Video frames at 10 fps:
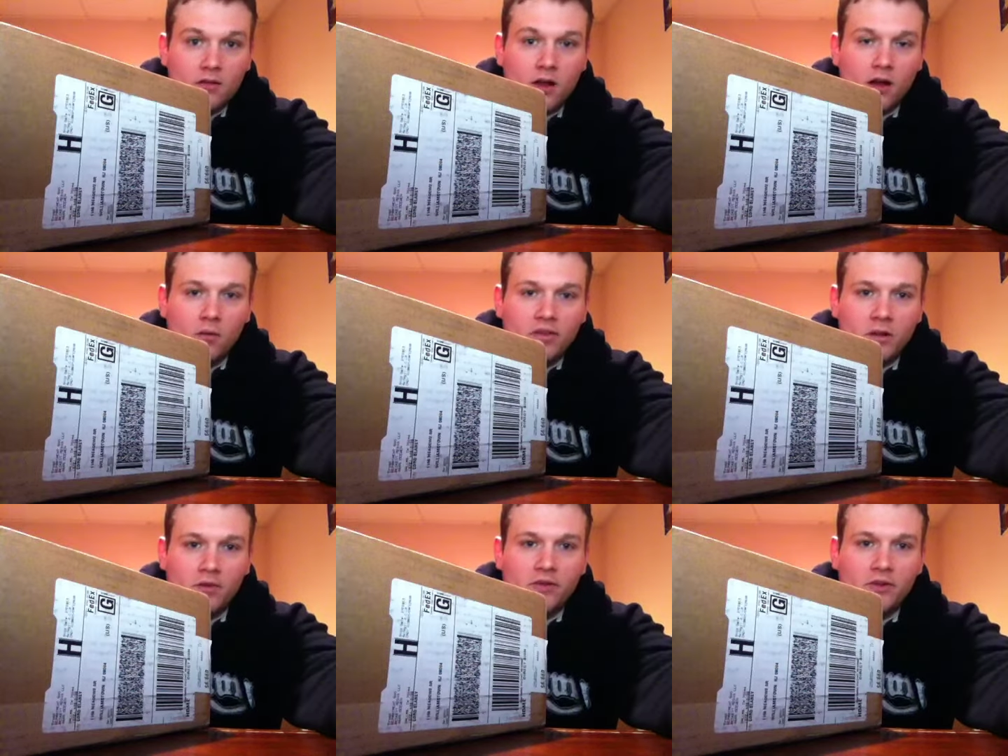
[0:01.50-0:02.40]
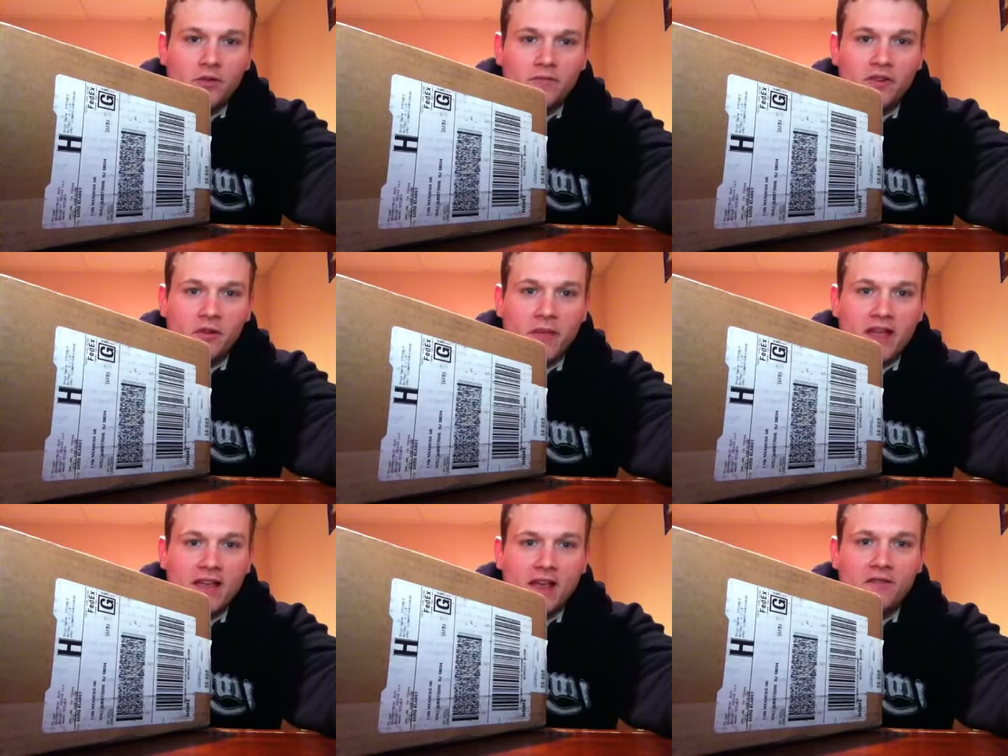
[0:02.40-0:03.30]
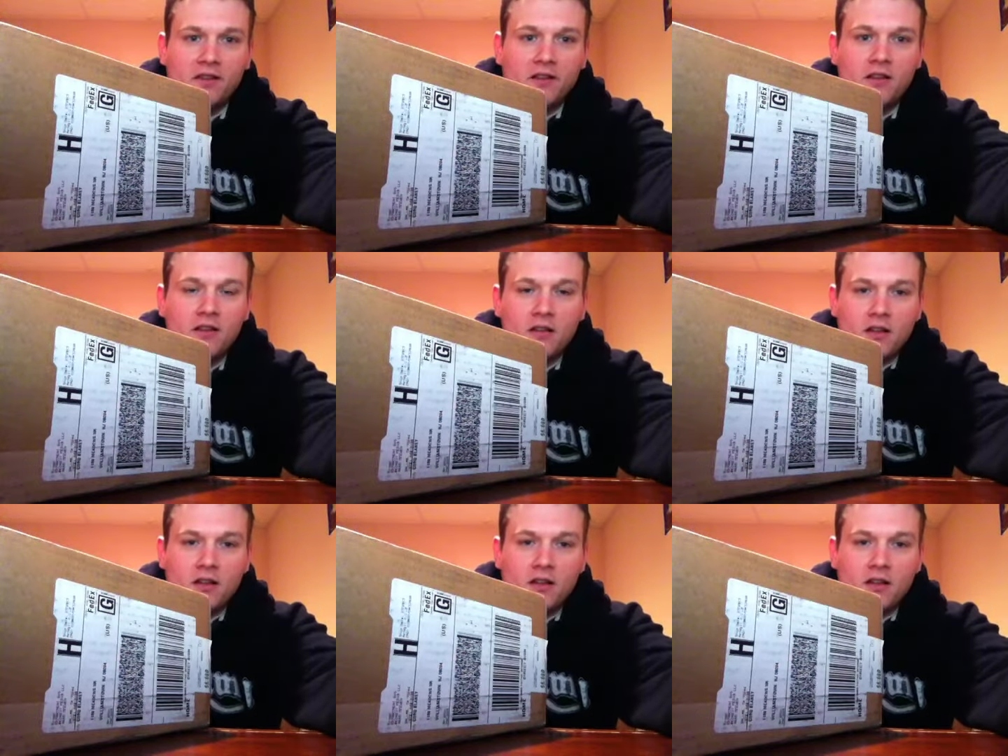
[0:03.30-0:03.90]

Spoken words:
Yo, what's up, YouTube? Philly Man Cave here.